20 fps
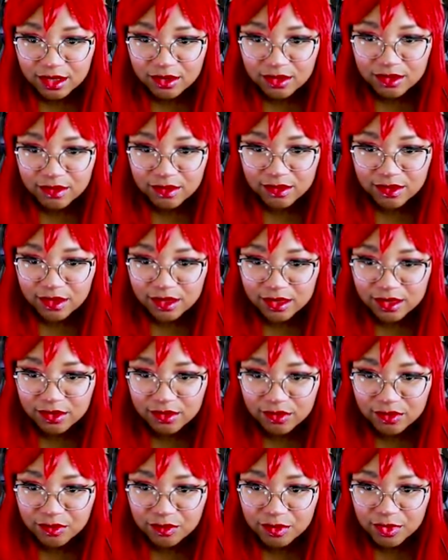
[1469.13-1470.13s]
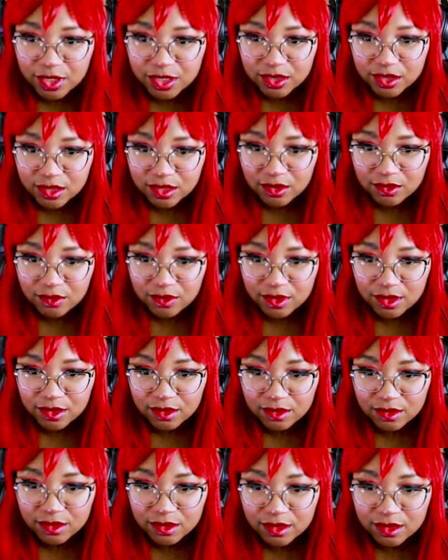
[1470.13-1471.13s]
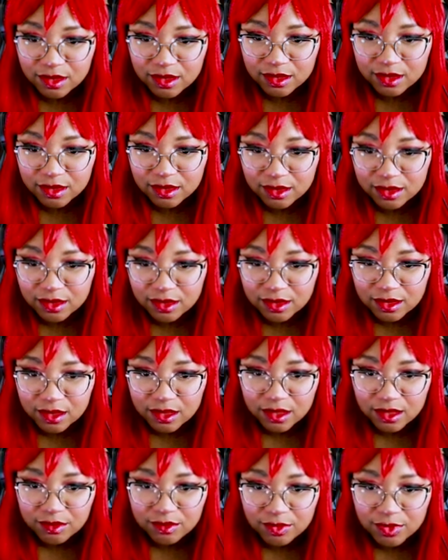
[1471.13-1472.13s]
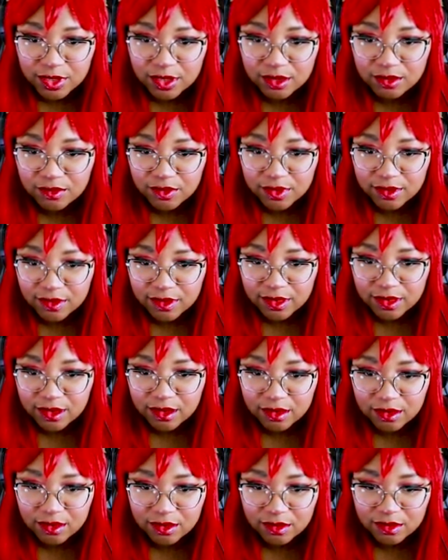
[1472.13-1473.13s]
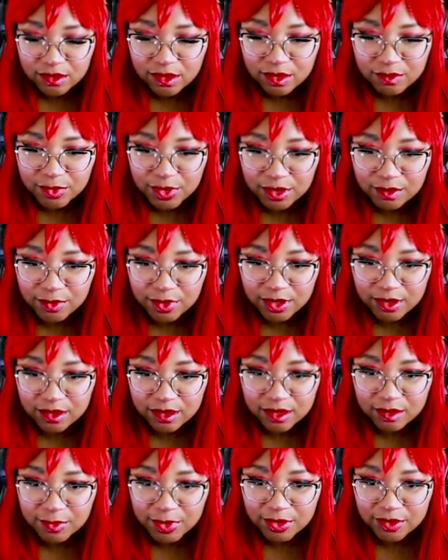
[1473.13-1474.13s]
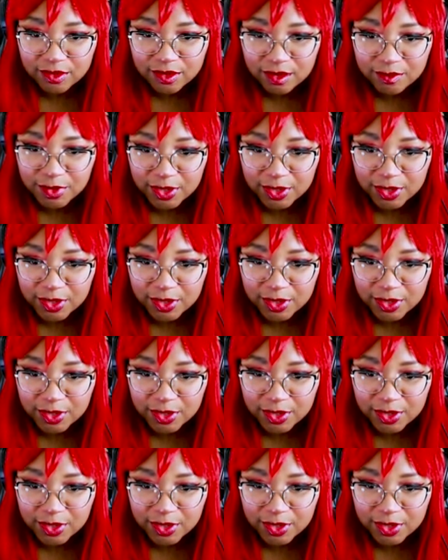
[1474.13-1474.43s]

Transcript: I don't like there's much going on. But I do want to see there. Come on now. I